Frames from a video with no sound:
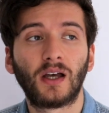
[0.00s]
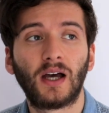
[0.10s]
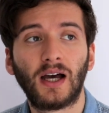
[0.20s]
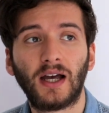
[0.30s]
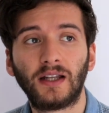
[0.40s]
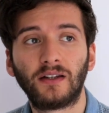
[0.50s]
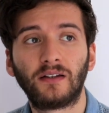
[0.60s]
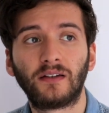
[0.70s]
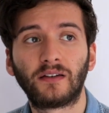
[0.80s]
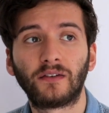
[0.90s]

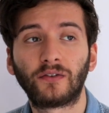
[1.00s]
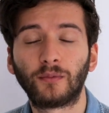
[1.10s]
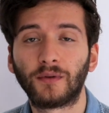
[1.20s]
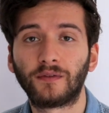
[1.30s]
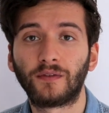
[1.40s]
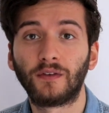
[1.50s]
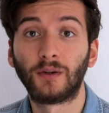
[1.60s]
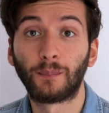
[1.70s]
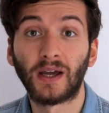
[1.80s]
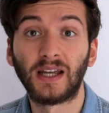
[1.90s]
and some of
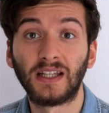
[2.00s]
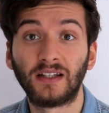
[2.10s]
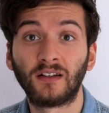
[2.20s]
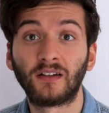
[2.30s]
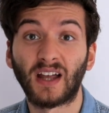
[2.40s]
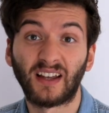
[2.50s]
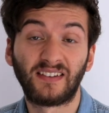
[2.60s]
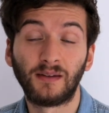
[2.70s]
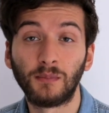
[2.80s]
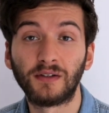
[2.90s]
the pain
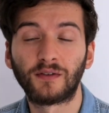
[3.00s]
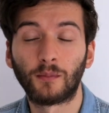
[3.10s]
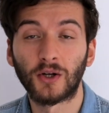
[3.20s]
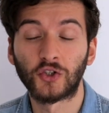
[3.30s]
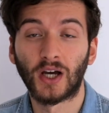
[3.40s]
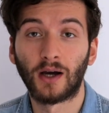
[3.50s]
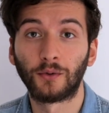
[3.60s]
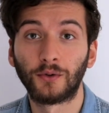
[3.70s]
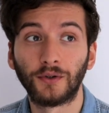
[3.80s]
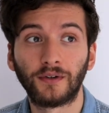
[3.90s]
that's in me from my
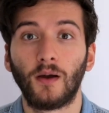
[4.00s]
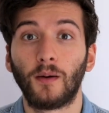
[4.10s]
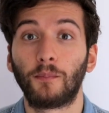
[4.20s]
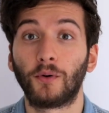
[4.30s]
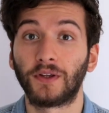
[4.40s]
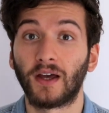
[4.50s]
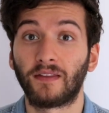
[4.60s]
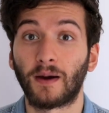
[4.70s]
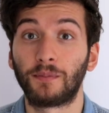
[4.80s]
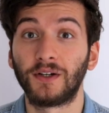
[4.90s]
childhood. But yeah,
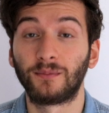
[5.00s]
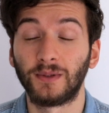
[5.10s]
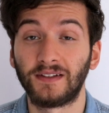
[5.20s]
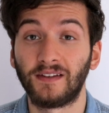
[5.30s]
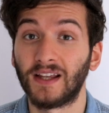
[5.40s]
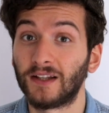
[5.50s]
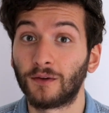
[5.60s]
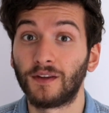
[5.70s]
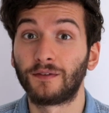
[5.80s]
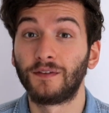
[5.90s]
that brings me to the end
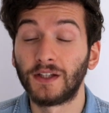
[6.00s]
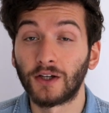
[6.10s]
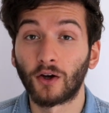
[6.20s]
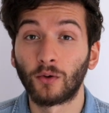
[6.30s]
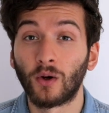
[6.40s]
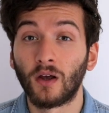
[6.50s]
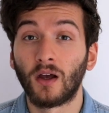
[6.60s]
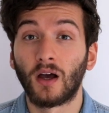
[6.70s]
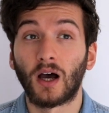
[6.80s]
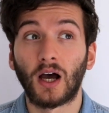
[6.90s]
of this video.
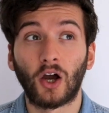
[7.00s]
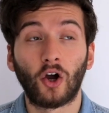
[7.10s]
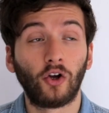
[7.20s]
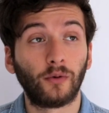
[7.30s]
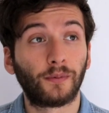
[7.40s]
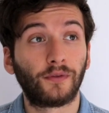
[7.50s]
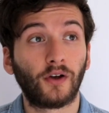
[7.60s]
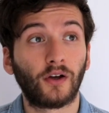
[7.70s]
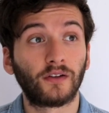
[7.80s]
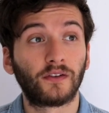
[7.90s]
I hope
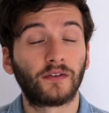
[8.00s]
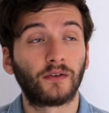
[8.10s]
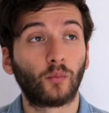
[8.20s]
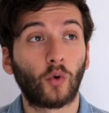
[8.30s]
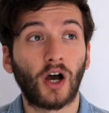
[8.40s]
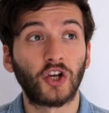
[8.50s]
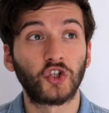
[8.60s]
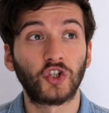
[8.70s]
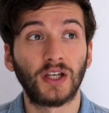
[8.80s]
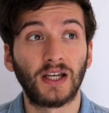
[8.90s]
that what I
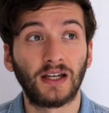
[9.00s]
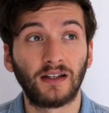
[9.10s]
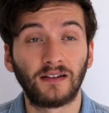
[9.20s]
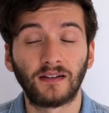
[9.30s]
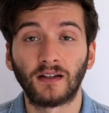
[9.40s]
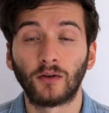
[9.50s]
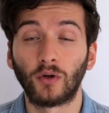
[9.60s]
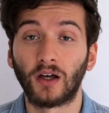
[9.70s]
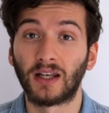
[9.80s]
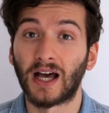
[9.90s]
shared
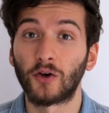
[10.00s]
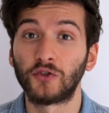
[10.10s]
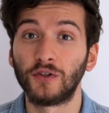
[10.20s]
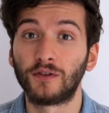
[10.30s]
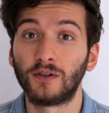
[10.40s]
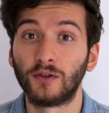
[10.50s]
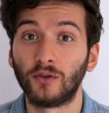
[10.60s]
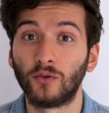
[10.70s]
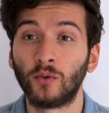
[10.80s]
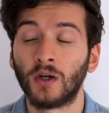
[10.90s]
allows you
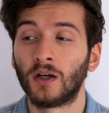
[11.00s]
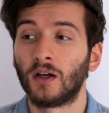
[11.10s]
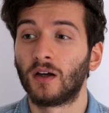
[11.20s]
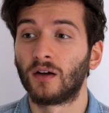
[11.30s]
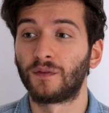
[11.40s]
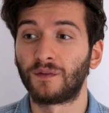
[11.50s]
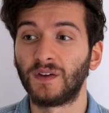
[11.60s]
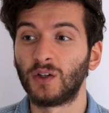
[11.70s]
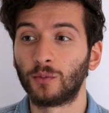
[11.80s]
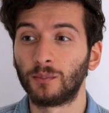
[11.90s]
to
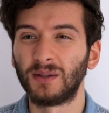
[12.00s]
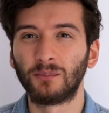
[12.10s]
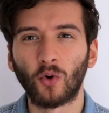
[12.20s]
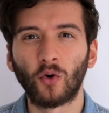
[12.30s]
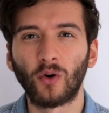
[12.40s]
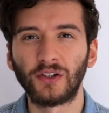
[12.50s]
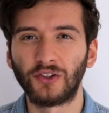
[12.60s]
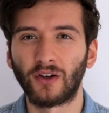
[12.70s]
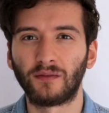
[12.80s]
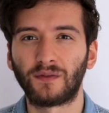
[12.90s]
feel me more, and
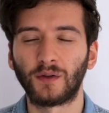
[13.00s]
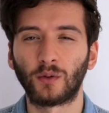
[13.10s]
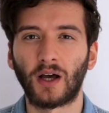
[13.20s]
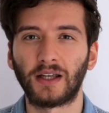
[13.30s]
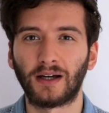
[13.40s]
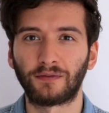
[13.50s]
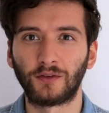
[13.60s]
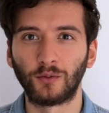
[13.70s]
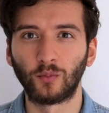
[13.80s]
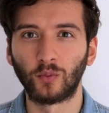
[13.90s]
you don't feel like you have
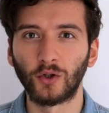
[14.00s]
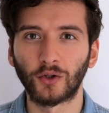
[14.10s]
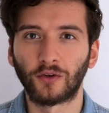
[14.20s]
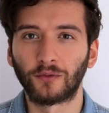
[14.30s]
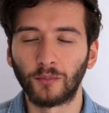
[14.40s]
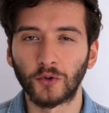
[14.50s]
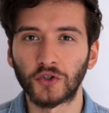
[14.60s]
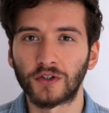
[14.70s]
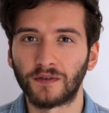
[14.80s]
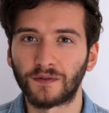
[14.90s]
to work as
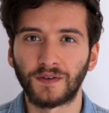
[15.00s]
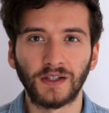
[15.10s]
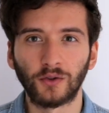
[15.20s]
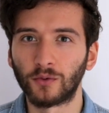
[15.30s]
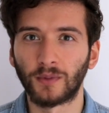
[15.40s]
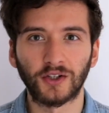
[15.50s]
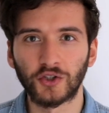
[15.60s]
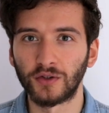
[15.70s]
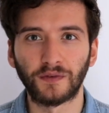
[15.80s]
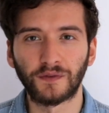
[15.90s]
much to feel my
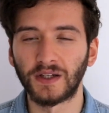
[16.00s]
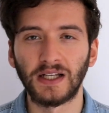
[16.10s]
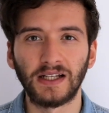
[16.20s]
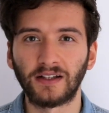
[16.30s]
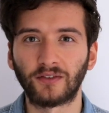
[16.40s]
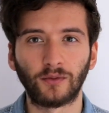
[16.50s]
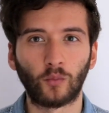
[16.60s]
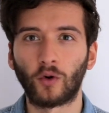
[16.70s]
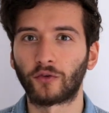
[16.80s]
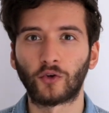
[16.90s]
true feelings
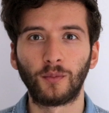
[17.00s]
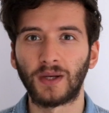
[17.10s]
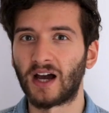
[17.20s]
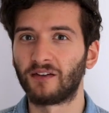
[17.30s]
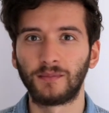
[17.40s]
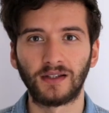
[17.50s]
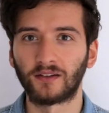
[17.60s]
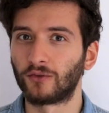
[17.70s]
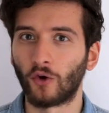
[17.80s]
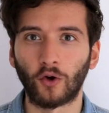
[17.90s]
and what's coming out of me
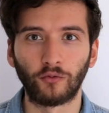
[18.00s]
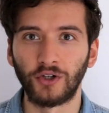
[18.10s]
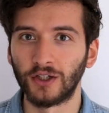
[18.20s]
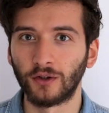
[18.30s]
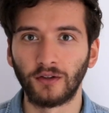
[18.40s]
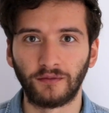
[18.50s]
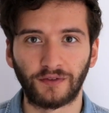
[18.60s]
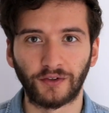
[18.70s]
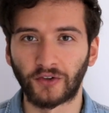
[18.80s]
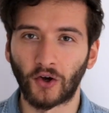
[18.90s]
that's not real and
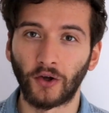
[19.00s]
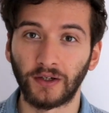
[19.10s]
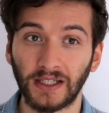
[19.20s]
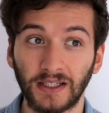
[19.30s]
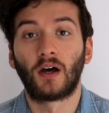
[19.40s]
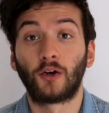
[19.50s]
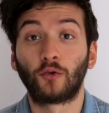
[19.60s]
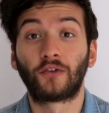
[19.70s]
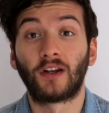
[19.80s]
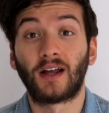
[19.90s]
facade-y. I'd
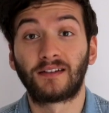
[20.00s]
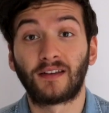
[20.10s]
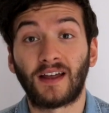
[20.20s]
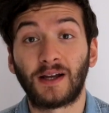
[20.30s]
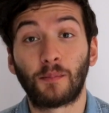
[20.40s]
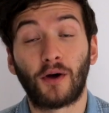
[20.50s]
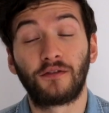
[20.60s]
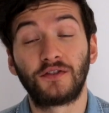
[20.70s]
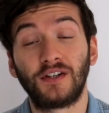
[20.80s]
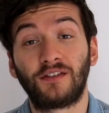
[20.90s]
also like to thank
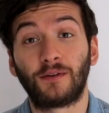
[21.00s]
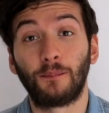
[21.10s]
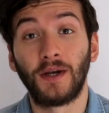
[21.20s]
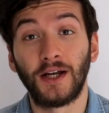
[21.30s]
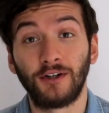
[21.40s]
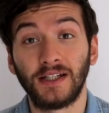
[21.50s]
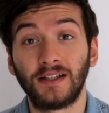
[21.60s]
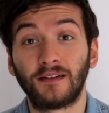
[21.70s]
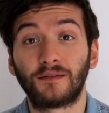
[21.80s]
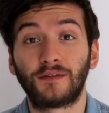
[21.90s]
both Jesus and
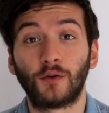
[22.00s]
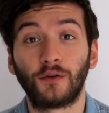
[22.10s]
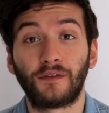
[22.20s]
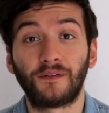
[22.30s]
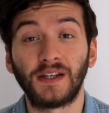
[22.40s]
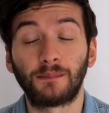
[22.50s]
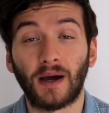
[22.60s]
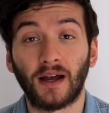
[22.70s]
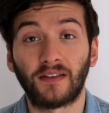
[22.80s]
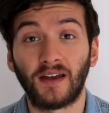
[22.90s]
Mary for the
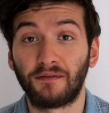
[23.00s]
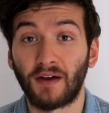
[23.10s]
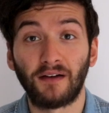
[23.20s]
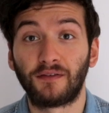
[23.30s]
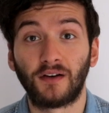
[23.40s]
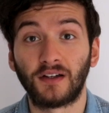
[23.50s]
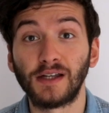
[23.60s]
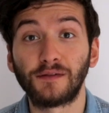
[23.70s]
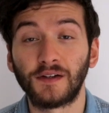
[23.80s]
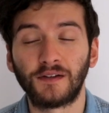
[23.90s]
feedback they've ever
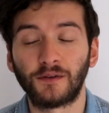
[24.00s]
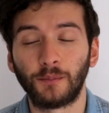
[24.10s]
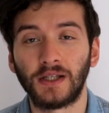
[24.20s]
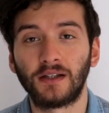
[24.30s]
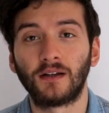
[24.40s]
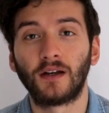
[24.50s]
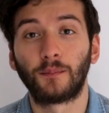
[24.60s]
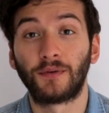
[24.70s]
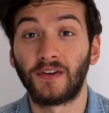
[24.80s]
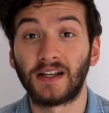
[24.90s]
gifted to me,
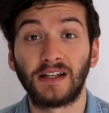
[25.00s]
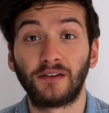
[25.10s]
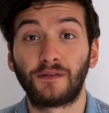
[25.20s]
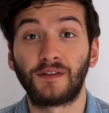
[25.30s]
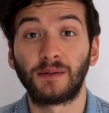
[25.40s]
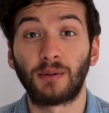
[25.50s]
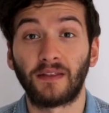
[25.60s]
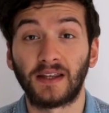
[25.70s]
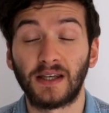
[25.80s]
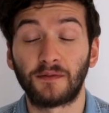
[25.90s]
particularly the
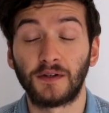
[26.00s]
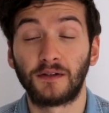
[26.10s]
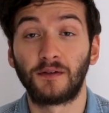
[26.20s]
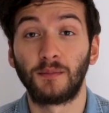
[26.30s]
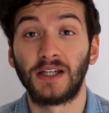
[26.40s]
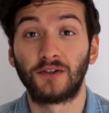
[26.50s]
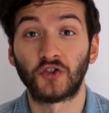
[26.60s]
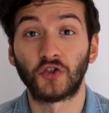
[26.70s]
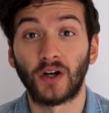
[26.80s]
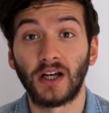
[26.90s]
feedback they gifted to me in
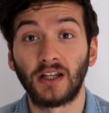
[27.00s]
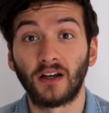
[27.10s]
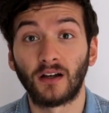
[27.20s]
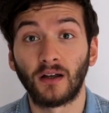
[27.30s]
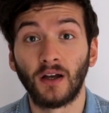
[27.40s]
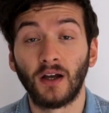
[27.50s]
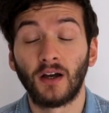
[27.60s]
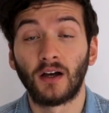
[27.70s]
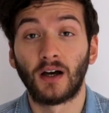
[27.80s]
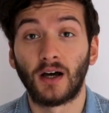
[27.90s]
Australia.
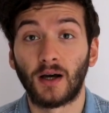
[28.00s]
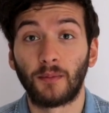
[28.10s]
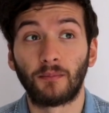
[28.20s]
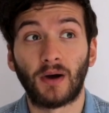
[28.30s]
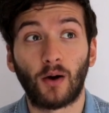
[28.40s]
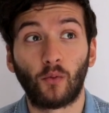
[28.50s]
Um, I